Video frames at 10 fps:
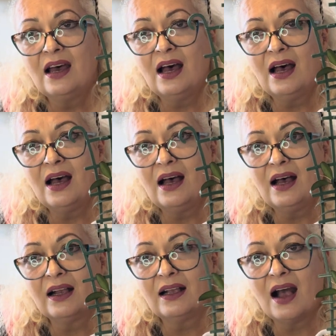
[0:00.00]

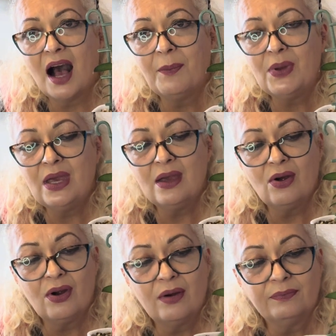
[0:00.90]
a copy
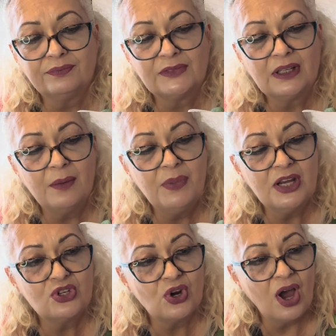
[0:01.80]
or
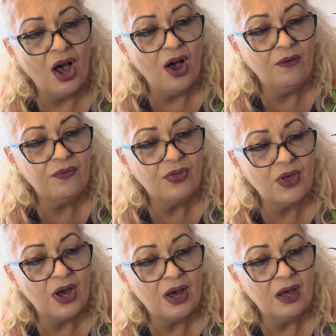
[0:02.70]
picture of
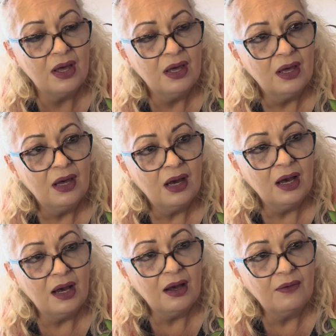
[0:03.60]
the
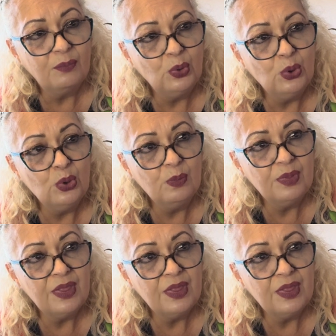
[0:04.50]
bloom